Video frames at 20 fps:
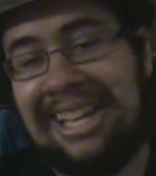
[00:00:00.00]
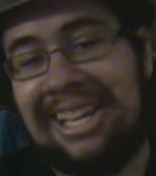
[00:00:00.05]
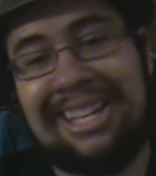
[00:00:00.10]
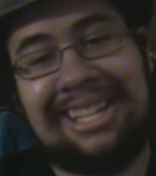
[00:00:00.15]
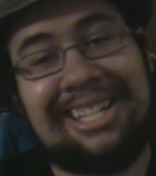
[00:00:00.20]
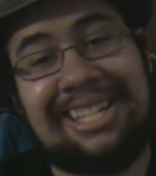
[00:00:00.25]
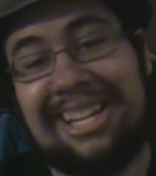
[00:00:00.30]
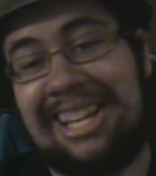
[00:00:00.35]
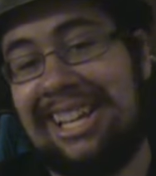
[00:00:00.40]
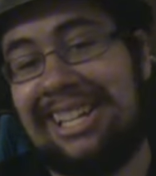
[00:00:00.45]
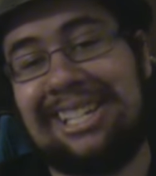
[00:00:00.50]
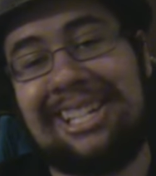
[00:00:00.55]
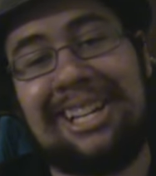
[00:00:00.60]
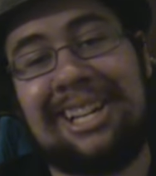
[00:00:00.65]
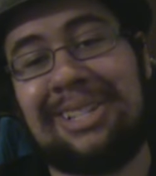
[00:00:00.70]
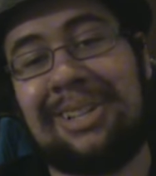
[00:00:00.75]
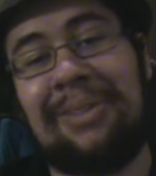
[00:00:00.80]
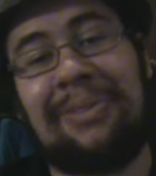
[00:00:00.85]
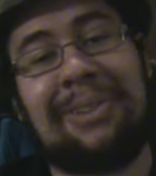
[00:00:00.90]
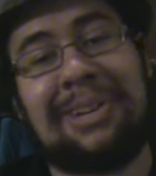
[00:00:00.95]
She
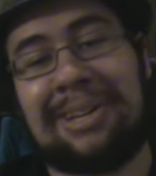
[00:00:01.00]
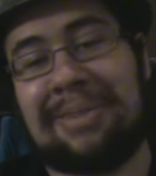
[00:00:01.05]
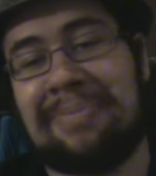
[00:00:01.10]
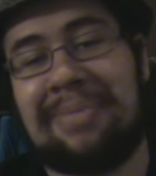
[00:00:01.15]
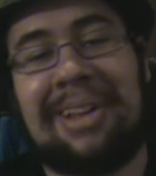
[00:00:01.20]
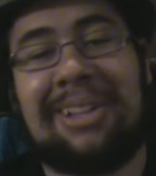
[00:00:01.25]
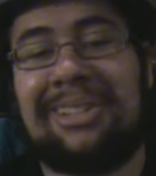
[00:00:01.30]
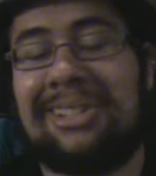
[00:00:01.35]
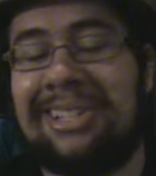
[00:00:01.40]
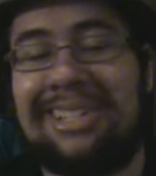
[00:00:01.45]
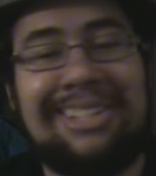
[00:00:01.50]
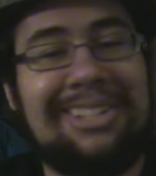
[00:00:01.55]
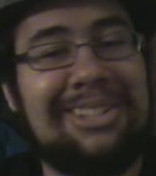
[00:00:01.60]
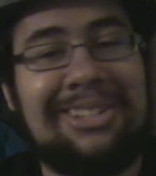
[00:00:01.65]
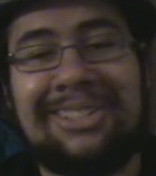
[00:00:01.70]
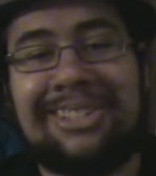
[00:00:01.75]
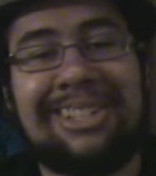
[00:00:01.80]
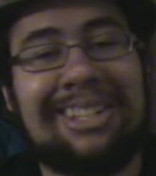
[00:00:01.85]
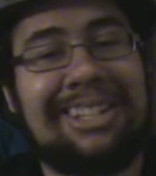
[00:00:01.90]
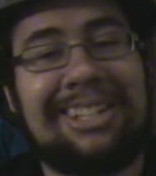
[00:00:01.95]
got some fucking mountain.
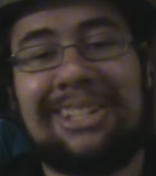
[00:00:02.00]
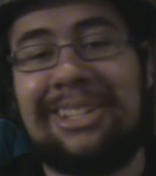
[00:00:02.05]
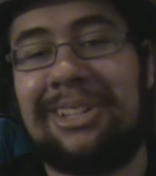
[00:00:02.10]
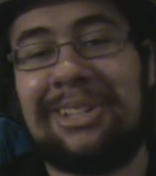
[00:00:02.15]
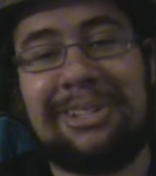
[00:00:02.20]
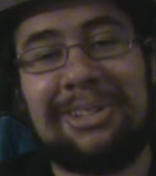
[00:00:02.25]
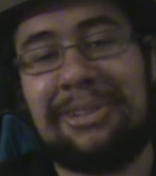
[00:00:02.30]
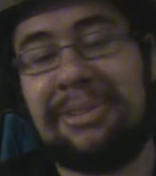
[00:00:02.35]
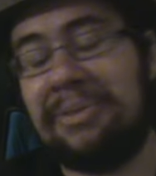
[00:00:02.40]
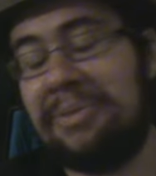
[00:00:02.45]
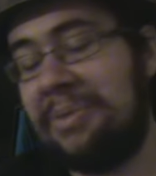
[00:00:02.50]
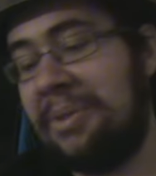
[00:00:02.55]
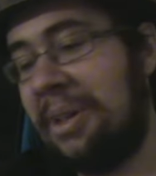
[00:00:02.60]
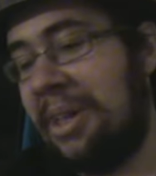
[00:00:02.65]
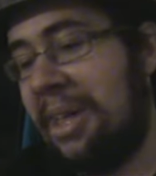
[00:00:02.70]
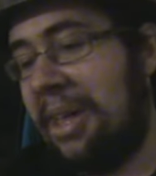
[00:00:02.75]
There's nothing you could do.